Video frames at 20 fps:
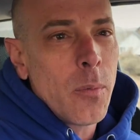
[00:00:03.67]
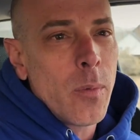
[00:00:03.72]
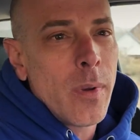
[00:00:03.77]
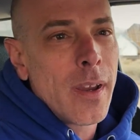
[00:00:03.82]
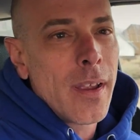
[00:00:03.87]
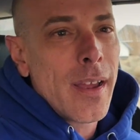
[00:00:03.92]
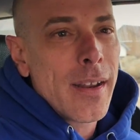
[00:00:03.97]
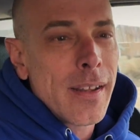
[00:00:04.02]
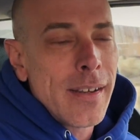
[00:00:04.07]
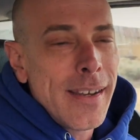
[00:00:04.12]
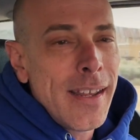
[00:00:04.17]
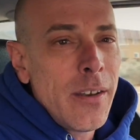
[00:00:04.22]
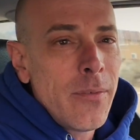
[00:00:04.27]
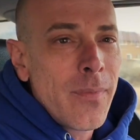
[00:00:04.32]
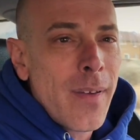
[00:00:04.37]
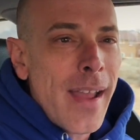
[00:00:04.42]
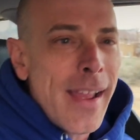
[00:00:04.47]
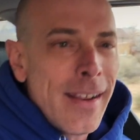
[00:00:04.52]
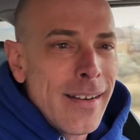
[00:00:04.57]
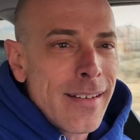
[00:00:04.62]
We got an
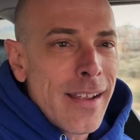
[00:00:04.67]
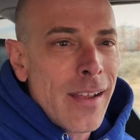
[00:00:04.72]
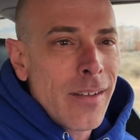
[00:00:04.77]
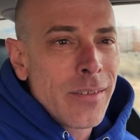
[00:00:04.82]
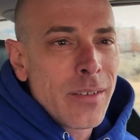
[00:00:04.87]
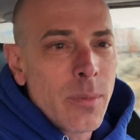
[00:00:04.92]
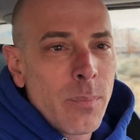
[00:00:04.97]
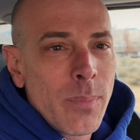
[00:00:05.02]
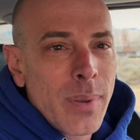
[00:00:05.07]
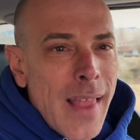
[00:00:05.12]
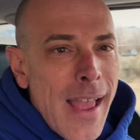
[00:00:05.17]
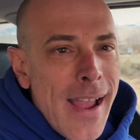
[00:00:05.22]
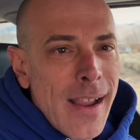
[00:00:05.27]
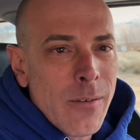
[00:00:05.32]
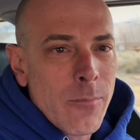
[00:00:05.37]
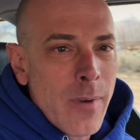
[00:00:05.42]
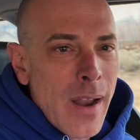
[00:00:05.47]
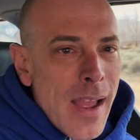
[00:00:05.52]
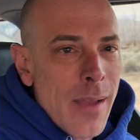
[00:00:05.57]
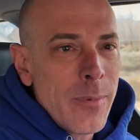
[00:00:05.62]
invite down to Black
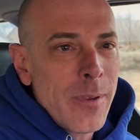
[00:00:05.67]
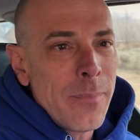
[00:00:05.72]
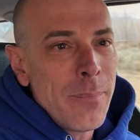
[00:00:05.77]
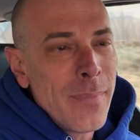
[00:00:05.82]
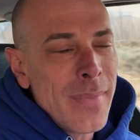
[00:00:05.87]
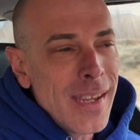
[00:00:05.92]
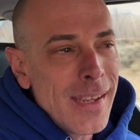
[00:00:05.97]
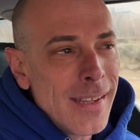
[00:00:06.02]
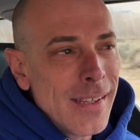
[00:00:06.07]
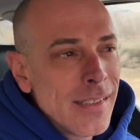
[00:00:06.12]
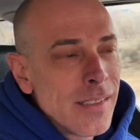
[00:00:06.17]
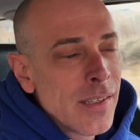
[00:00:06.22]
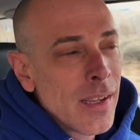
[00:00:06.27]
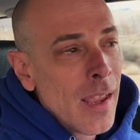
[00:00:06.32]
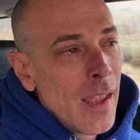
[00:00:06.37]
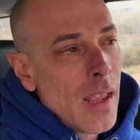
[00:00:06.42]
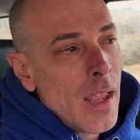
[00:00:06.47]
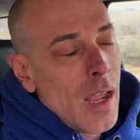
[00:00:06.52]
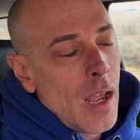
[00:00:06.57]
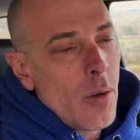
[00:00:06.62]
Rabbit Meads,
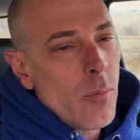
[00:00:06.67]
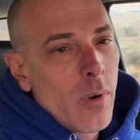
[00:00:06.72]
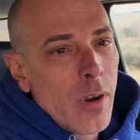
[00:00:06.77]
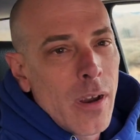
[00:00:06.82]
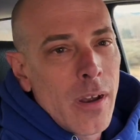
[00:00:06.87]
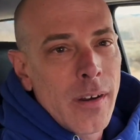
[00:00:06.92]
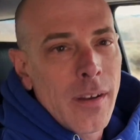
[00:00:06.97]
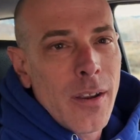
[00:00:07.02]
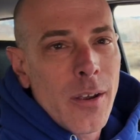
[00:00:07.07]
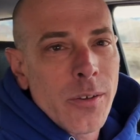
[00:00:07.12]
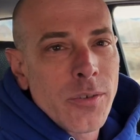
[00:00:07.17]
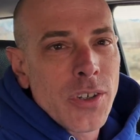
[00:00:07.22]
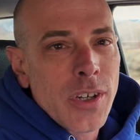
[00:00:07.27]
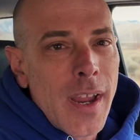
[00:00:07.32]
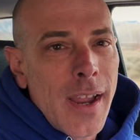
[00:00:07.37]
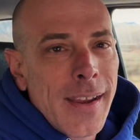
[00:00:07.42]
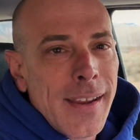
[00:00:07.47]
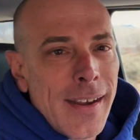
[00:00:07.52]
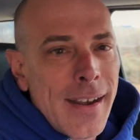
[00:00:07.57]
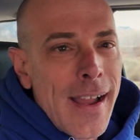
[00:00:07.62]
and we're gonna go
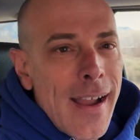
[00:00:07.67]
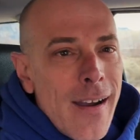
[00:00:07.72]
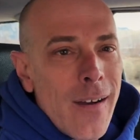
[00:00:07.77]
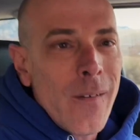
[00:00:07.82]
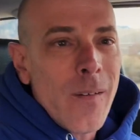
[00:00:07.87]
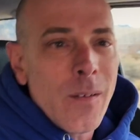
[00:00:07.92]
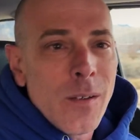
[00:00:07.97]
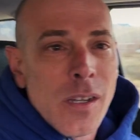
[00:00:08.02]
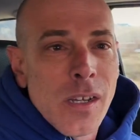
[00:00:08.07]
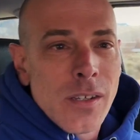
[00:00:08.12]
check it out.